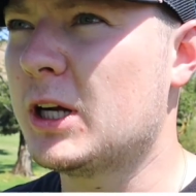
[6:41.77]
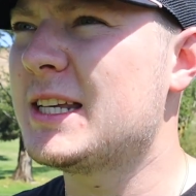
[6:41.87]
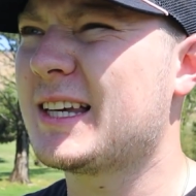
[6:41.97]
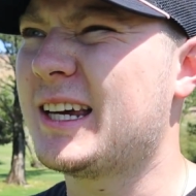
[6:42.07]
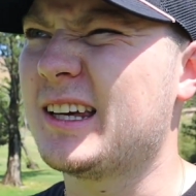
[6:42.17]
What
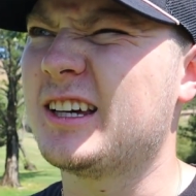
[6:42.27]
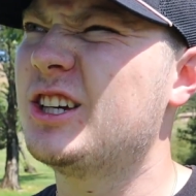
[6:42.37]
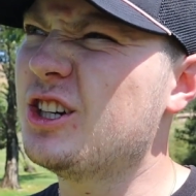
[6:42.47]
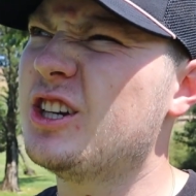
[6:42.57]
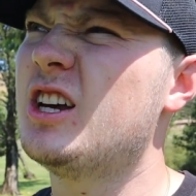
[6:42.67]
is like a
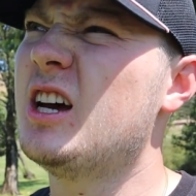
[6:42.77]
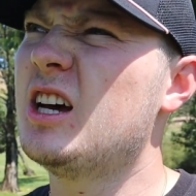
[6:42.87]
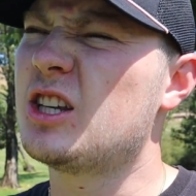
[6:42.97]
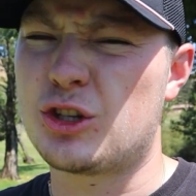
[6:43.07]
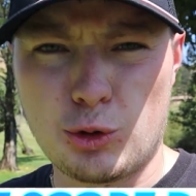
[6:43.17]
good
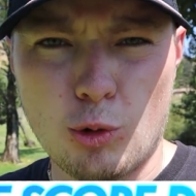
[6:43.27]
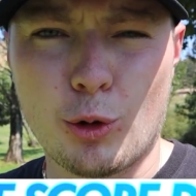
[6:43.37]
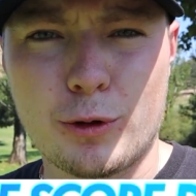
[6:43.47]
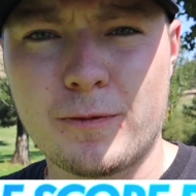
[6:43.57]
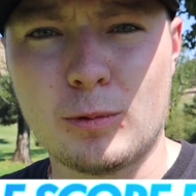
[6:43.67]

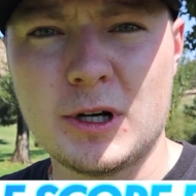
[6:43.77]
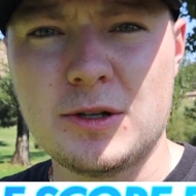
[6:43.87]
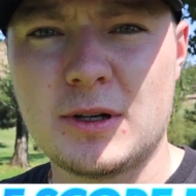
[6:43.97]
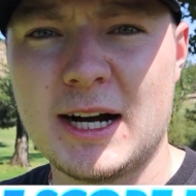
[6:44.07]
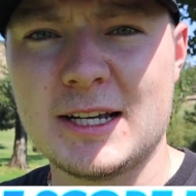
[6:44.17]
score for what
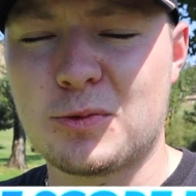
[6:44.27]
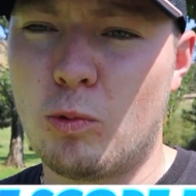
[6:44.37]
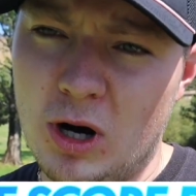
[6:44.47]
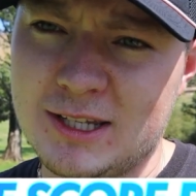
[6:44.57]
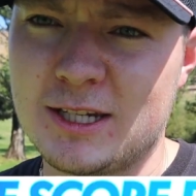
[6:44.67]
you guys
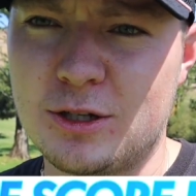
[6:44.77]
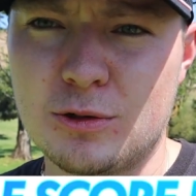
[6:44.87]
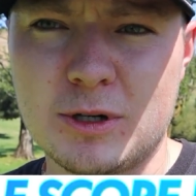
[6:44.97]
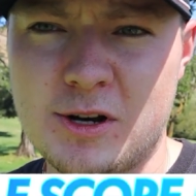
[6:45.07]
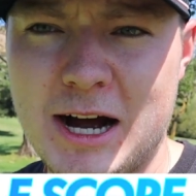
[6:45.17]
want to
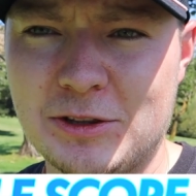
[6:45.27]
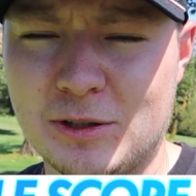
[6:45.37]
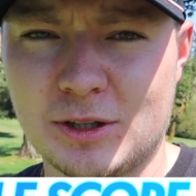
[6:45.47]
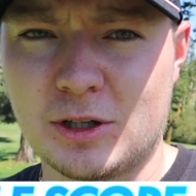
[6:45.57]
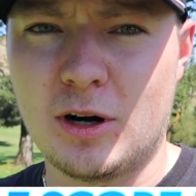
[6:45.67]
do when you're out
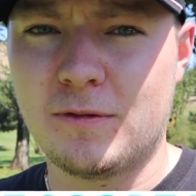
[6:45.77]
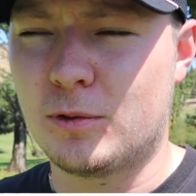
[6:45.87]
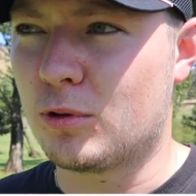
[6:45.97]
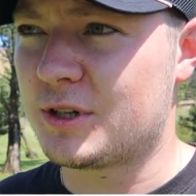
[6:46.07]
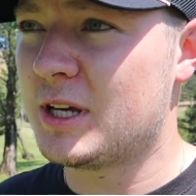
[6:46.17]
there on the golf
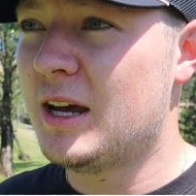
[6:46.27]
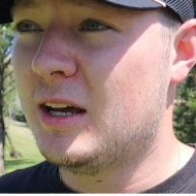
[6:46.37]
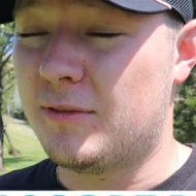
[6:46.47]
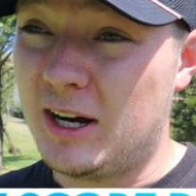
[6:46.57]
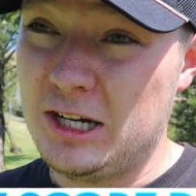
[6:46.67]
course?
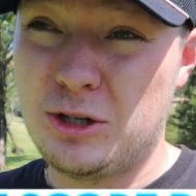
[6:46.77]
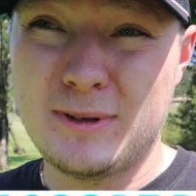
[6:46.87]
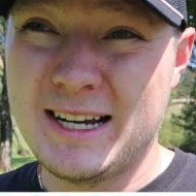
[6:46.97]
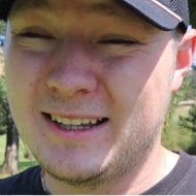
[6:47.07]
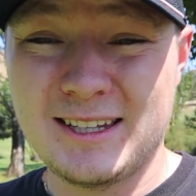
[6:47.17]
If I
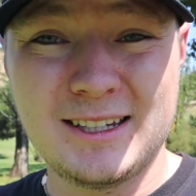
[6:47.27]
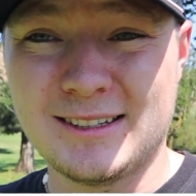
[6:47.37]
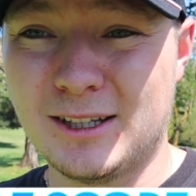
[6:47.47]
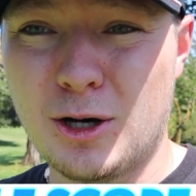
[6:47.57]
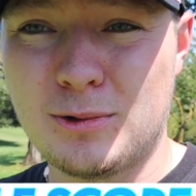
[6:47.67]
shoot anything in
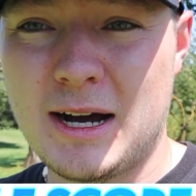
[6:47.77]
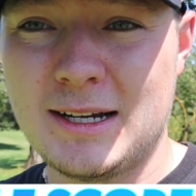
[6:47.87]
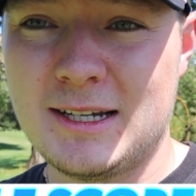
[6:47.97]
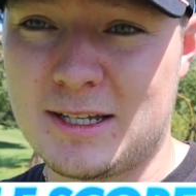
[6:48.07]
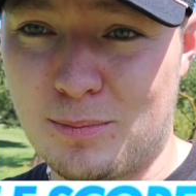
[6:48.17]
the low
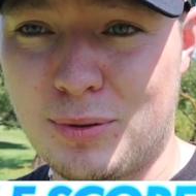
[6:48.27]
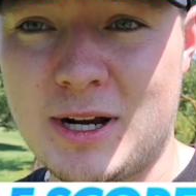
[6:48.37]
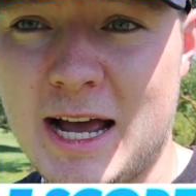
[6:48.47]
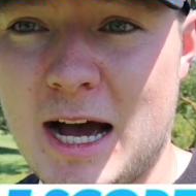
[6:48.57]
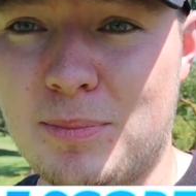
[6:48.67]
90s, I'm
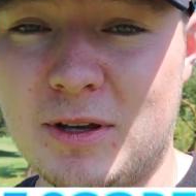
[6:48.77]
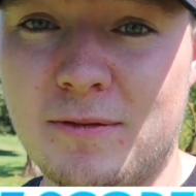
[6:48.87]
pretty happy.